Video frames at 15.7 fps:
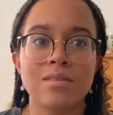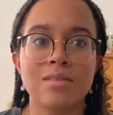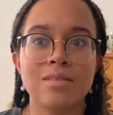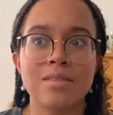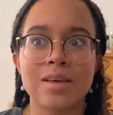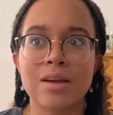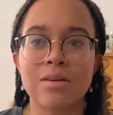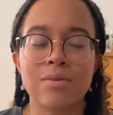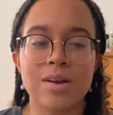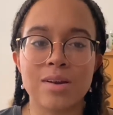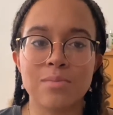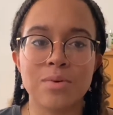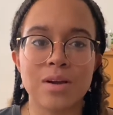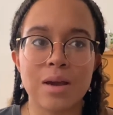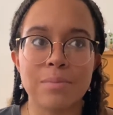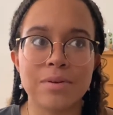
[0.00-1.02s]
like a random
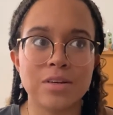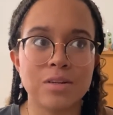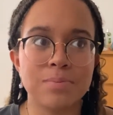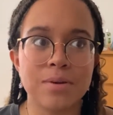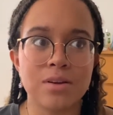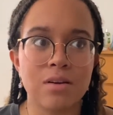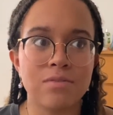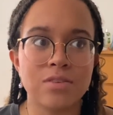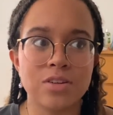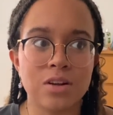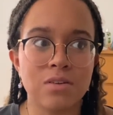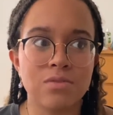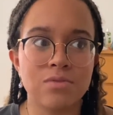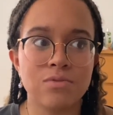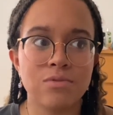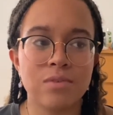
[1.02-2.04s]
book I just picked off the
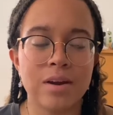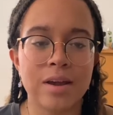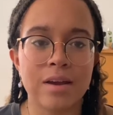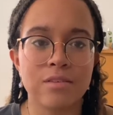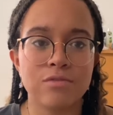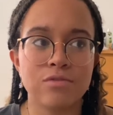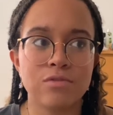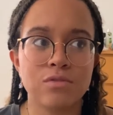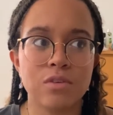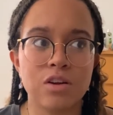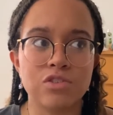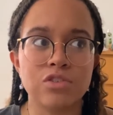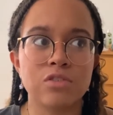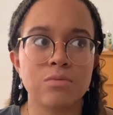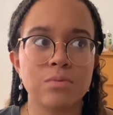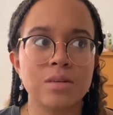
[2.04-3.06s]
shelf, when I have
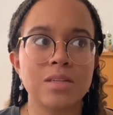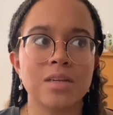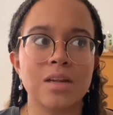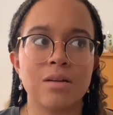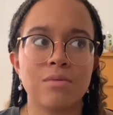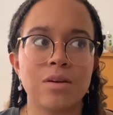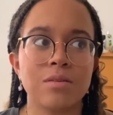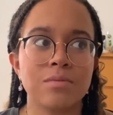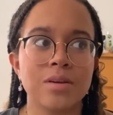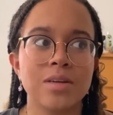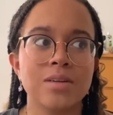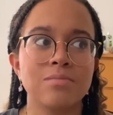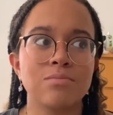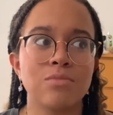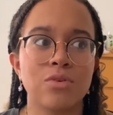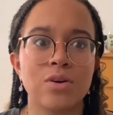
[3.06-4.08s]
hundreds of books that I want to
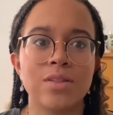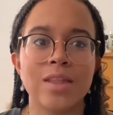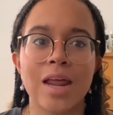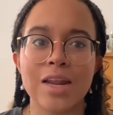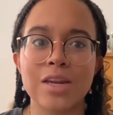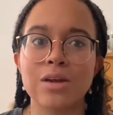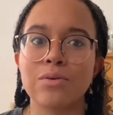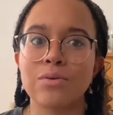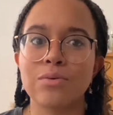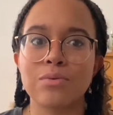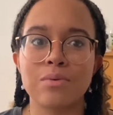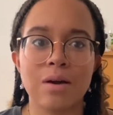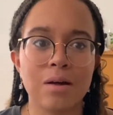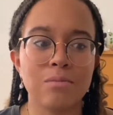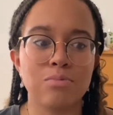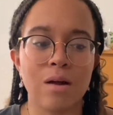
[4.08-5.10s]
read more that I know
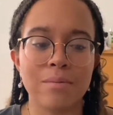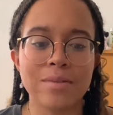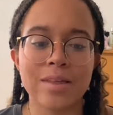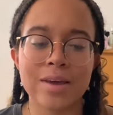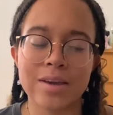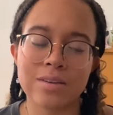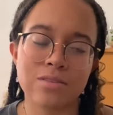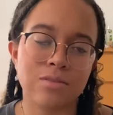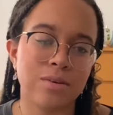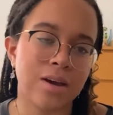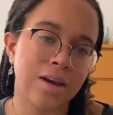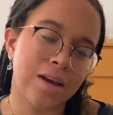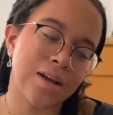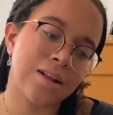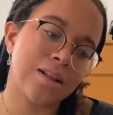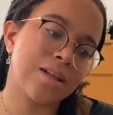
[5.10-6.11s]
I'll probably like? So,
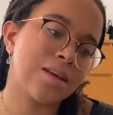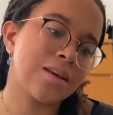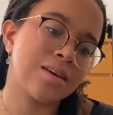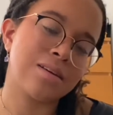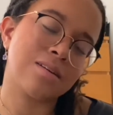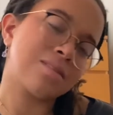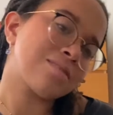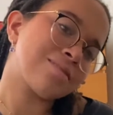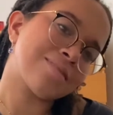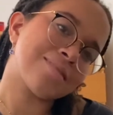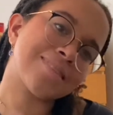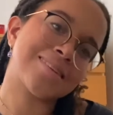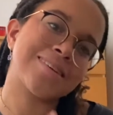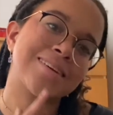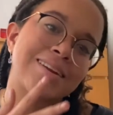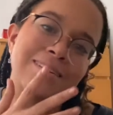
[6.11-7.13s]

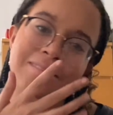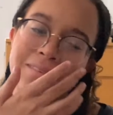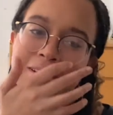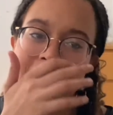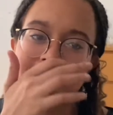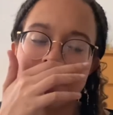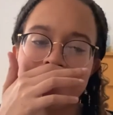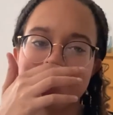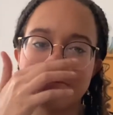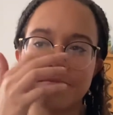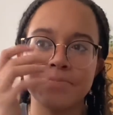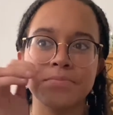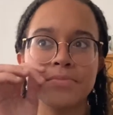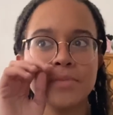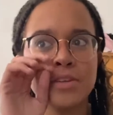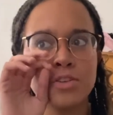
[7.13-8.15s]
you know, I kind of
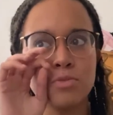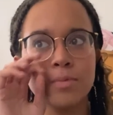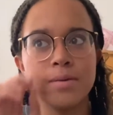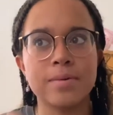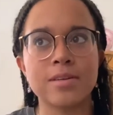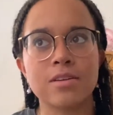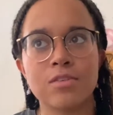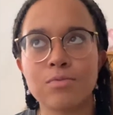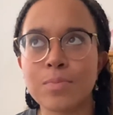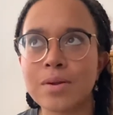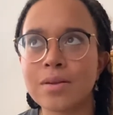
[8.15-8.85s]
disobeyed myself, but